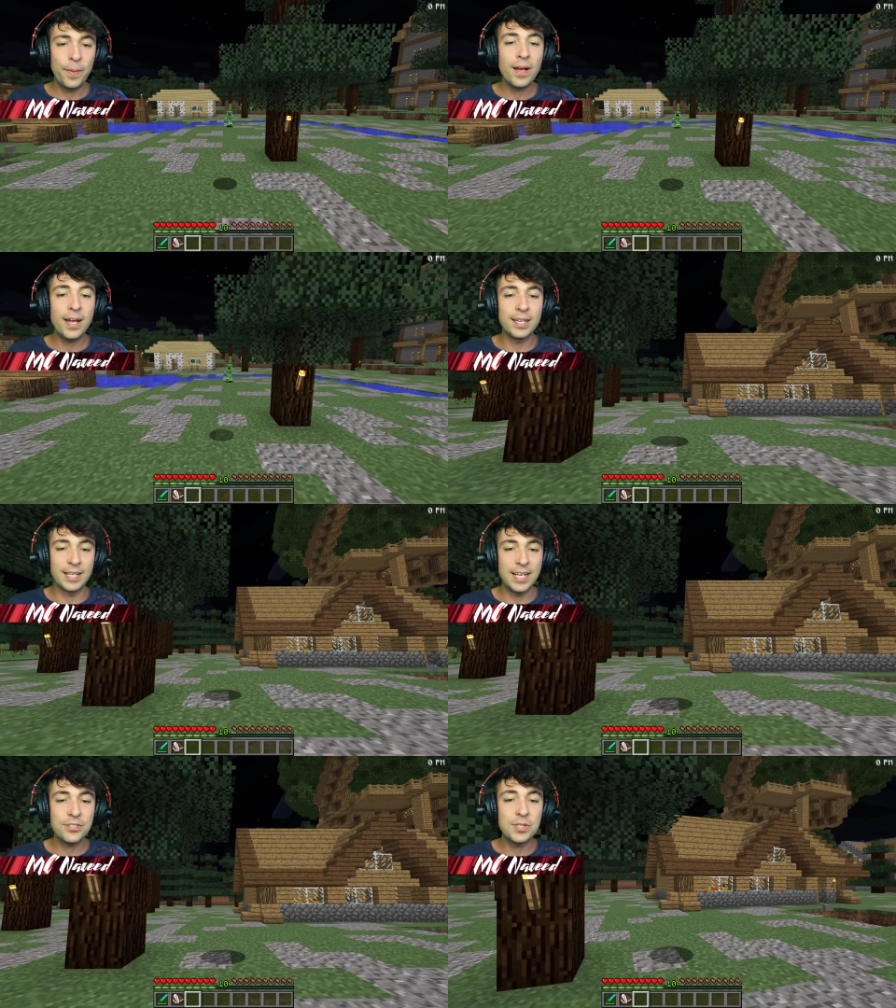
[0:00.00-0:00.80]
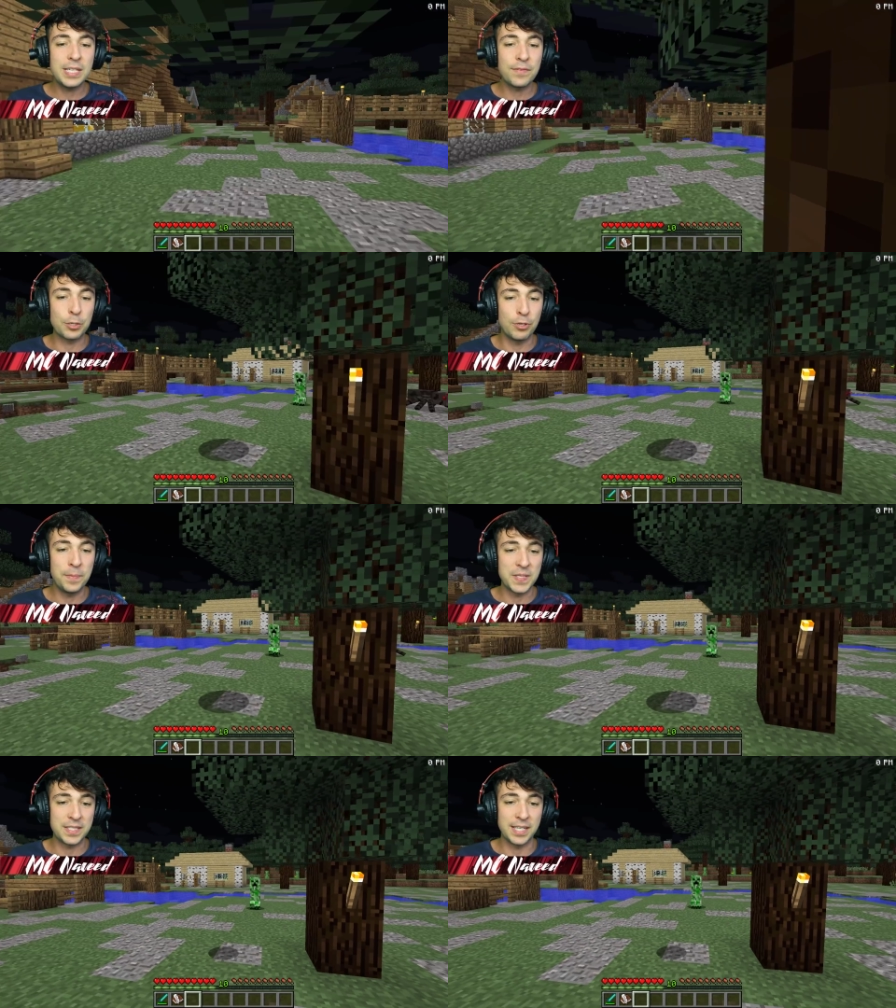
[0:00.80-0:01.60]
But let's go see if the
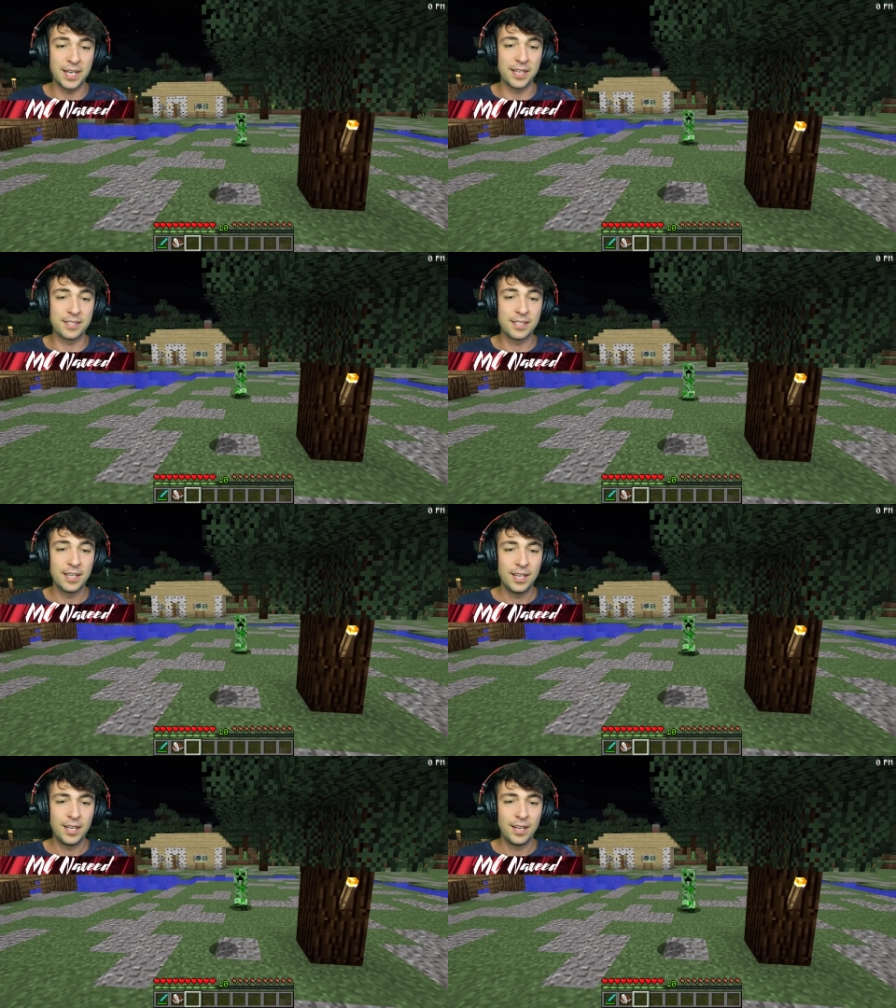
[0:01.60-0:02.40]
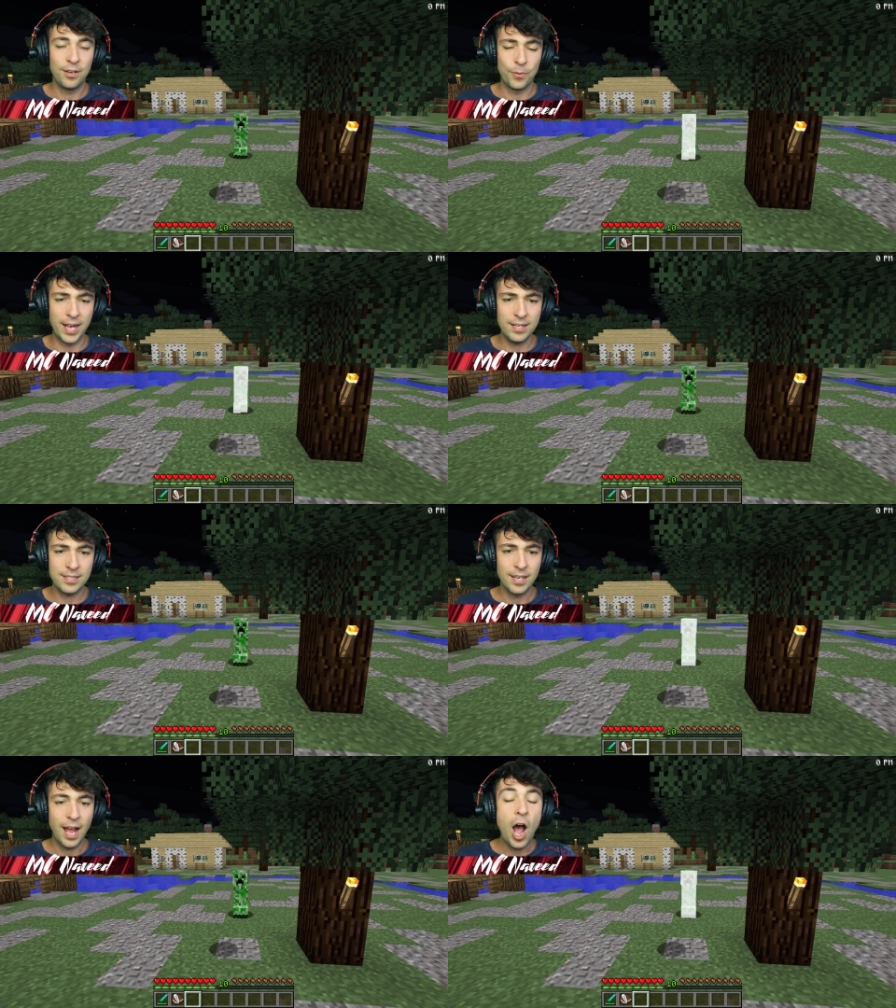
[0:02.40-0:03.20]
creepers see us.
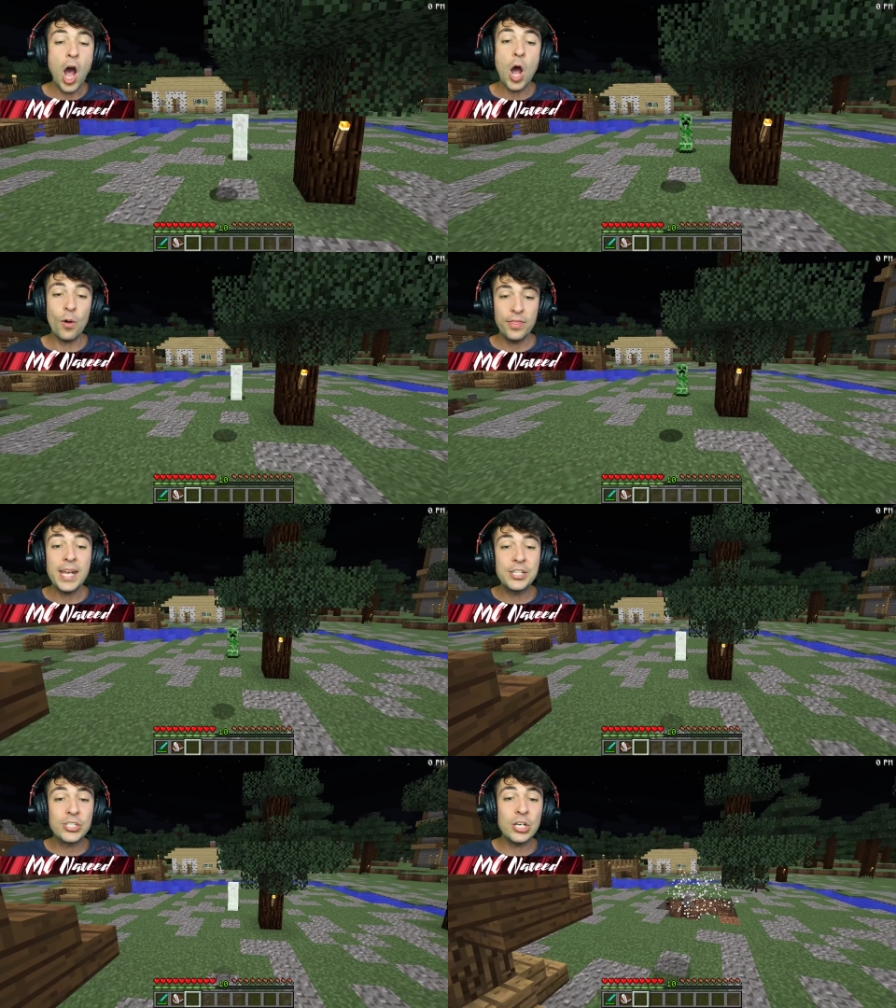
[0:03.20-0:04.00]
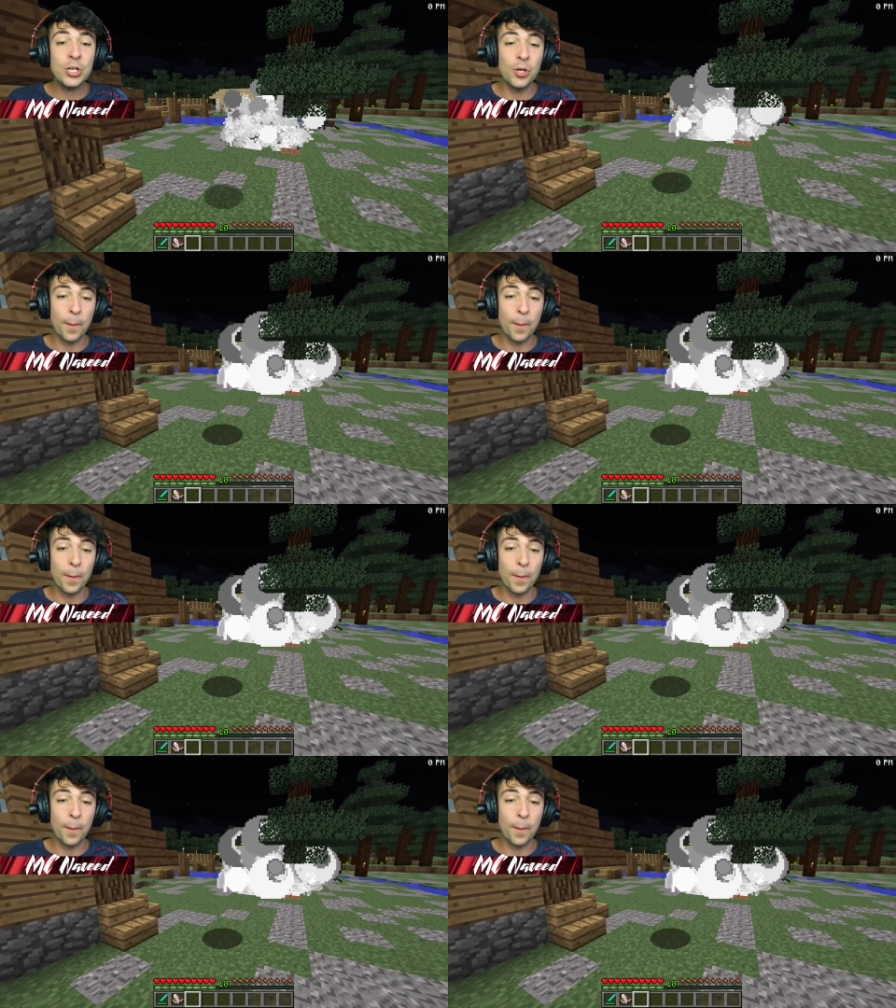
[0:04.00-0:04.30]
Wait. Oh, they do!